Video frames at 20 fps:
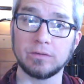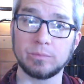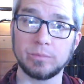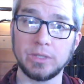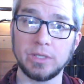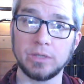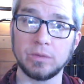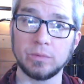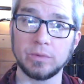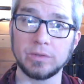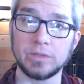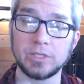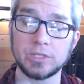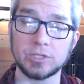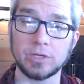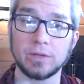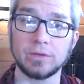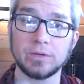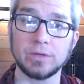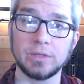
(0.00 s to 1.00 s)
being with each
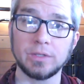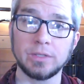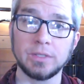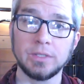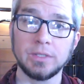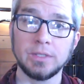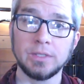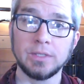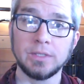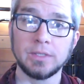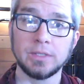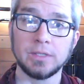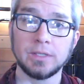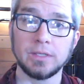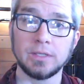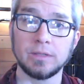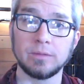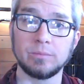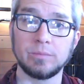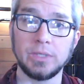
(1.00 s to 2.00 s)
other,
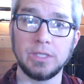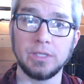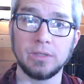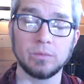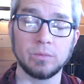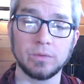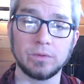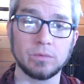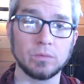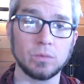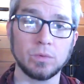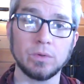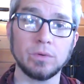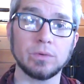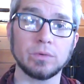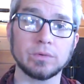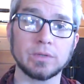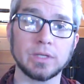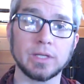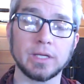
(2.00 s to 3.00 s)
and then being with the
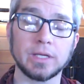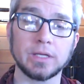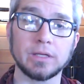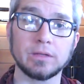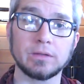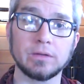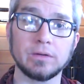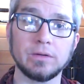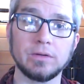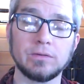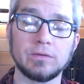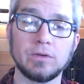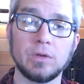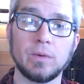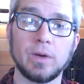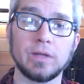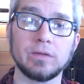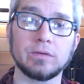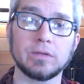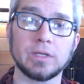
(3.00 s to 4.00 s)
world. Like, there is no
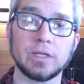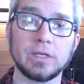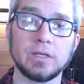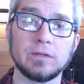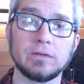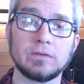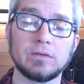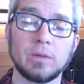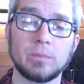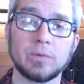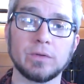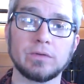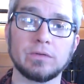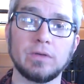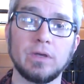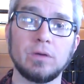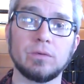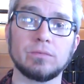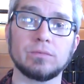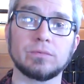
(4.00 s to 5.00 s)
isolated separate
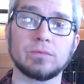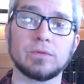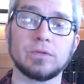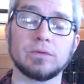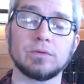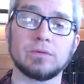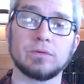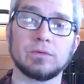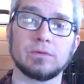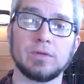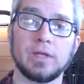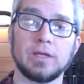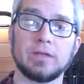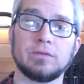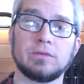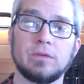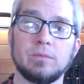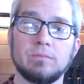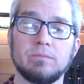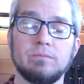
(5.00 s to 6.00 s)
self. There's like
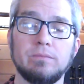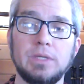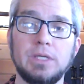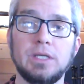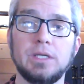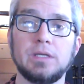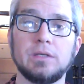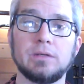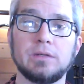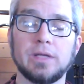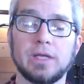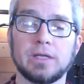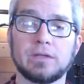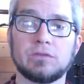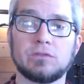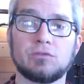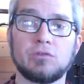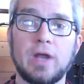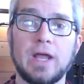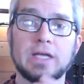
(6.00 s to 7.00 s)
some me
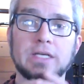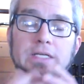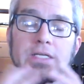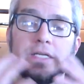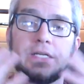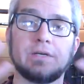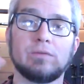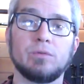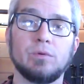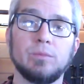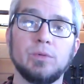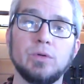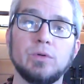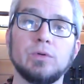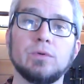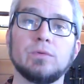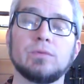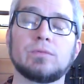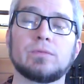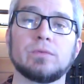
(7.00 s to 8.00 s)
extracted and
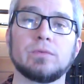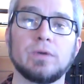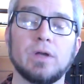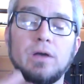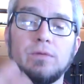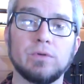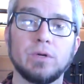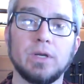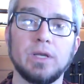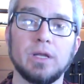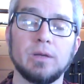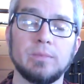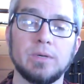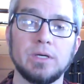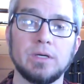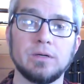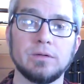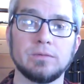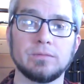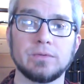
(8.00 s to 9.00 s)
removed, hovering
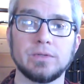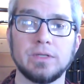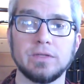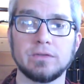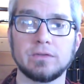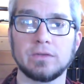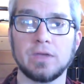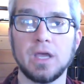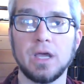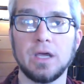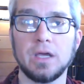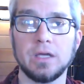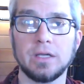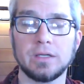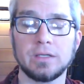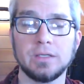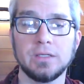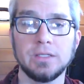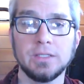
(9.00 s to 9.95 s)
above in the sky,